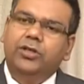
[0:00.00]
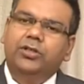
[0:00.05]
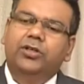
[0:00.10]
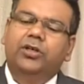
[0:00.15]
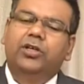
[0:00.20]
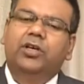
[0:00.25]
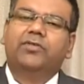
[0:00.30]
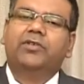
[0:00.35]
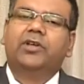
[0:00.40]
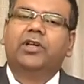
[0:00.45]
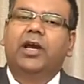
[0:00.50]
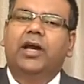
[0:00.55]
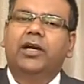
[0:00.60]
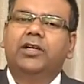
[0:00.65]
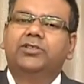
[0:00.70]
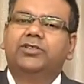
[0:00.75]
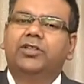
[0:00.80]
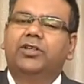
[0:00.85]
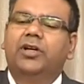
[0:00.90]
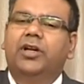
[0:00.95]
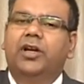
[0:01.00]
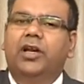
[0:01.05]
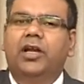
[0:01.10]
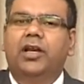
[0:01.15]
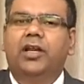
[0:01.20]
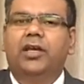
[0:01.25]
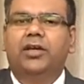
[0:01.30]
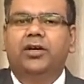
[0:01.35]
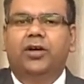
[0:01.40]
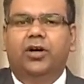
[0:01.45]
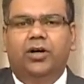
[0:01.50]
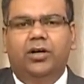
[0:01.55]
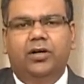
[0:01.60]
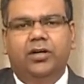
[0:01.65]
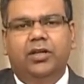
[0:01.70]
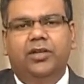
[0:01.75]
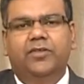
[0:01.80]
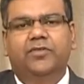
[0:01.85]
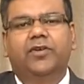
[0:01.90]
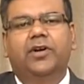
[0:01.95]
You're given hands-on training
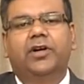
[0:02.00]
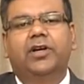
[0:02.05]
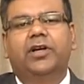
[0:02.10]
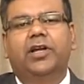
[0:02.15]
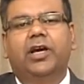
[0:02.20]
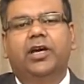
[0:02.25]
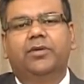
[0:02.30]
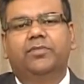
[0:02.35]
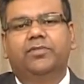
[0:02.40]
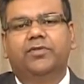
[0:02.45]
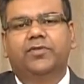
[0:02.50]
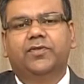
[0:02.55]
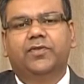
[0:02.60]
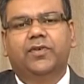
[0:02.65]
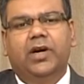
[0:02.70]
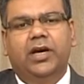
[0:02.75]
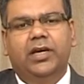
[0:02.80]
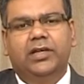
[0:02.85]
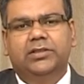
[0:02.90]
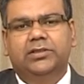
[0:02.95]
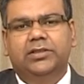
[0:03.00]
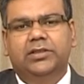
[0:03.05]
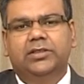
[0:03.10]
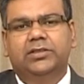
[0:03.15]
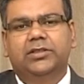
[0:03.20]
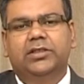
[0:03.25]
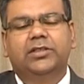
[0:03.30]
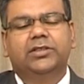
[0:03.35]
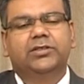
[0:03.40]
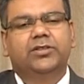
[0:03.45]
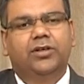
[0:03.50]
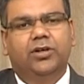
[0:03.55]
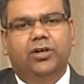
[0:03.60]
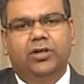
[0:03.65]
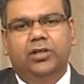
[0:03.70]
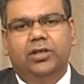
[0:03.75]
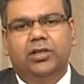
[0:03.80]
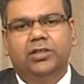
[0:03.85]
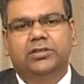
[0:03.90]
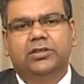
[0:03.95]
on different type of eye surgeries or
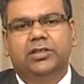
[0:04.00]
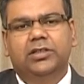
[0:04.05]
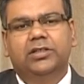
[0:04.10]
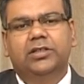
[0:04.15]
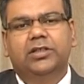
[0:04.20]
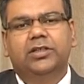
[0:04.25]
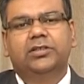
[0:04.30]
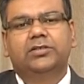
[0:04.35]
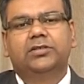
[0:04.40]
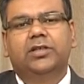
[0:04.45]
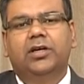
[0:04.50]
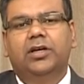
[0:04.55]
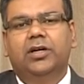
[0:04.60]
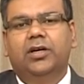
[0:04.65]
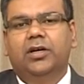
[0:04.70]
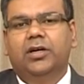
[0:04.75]
ocular surgeries.